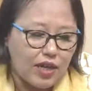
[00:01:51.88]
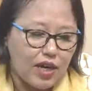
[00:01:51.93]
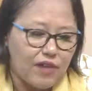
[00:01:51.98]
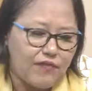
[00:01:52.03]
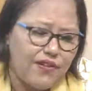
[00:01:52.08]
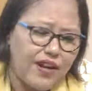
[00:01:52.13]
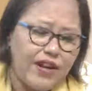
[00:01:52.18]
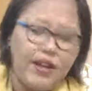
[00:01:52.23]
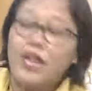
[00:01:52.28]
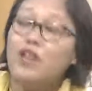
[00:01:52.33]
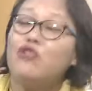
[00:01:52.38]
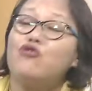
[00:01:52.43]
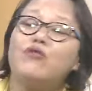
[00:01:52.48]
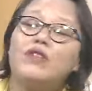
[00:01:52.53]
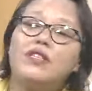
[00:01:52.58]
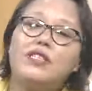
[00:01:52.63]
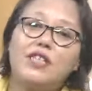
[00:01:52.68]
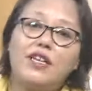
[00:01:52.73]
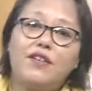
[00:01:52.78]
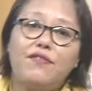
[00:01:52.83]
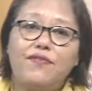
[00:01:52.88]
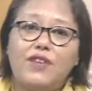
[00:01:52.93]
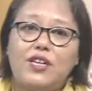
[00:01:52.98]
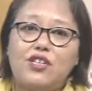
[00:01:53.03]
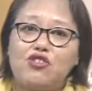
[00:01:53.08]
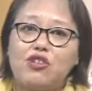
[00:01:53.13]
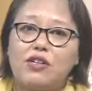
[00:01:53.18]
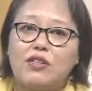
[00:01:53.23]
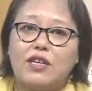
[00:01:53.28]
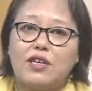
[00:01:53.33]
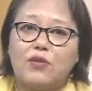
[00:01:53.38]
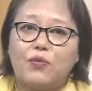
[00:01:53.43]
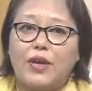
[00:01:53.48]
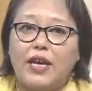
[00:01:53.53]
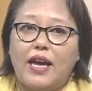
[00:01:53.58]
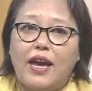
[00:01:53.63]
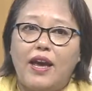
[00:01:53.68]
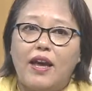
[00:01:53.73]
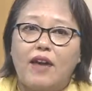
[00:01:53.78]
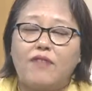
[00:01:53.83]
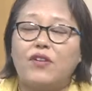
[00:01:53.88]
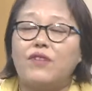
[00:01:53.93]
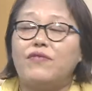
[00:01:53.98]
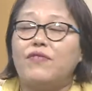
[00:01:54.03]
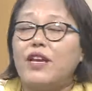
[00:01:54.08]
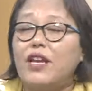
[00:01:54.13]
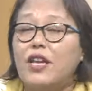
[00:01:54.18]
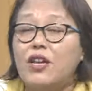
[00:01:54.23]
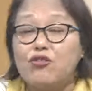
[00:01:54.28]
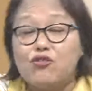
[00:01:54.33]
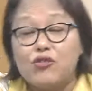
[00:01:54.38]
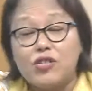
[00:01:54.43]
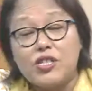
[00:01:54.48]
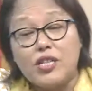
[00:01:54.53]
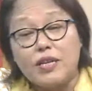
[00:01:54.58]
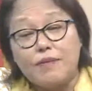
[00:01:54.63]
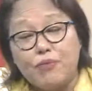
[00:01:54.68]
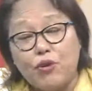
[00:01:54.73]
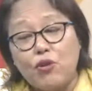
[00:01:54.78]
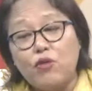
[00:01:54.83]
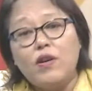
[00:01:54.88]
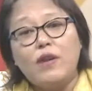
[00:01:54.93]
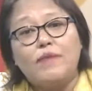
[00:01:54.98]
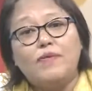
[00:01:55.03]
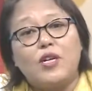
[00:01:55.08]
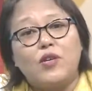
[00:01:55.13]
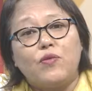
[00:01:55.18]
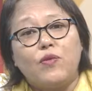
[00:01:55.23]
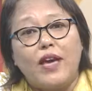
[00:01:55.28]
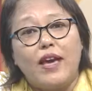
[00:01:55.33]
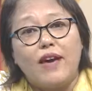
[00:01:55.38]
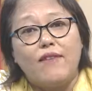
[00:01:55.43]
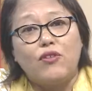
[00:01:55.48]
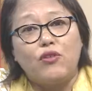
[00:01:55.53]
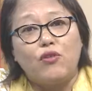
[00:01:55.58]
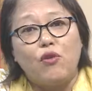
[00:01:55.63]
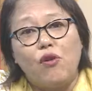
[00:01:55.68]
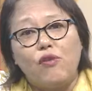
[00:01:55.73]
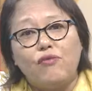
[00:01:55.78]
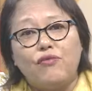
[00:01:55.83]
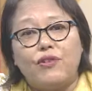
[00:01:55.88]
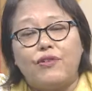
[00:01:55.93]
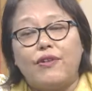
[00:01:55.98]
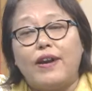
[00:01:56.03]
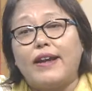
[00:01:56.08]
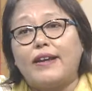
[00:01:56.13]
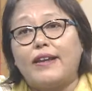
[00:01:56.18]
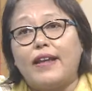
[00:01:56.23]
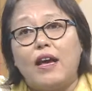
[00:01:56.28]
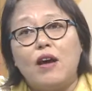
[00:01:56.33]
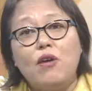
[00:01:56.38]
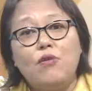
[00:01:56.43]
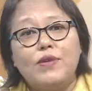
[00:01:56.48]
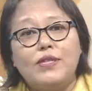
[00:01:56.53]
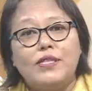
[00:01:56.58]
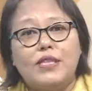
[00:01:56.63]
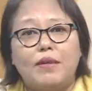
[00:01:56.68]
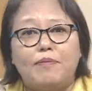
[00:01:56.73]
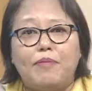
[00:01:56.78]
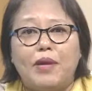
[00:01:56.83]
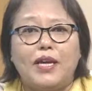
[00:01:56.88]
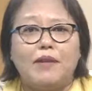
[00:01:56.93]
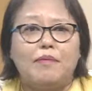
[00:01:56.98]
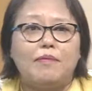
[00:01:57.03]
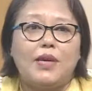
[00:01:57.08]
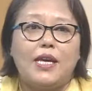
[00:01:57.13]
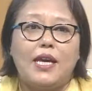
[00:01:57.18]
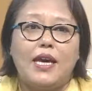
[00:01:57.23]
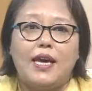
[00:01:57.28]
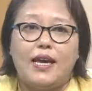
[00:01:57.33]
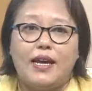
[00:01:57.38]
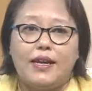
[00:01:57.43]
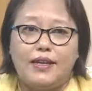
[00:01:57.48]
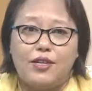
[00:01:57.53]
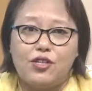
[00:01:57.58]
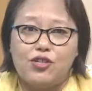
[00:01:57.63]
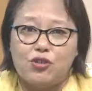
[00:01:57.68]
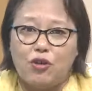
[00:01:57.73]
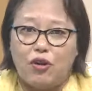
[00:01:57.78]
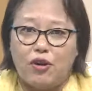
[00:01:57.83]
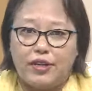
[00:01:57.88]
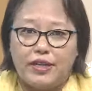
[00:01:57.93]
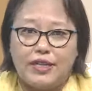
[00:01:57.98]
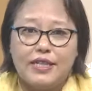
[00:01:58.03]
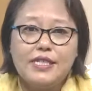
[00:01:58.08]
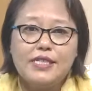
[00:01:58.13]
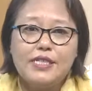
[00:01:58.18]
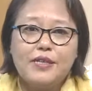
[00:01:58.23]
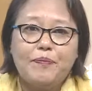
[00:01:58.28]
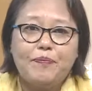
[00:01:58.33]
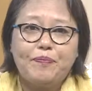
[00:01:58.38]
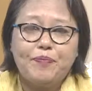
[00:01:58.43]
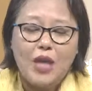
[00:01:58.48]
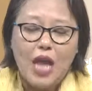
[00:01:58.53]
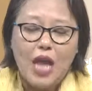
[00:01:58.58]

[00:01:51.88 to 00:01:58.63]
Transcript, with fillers: a very interesting feature that we have, a very interesting program that we have on offer right now is the BA English Honours.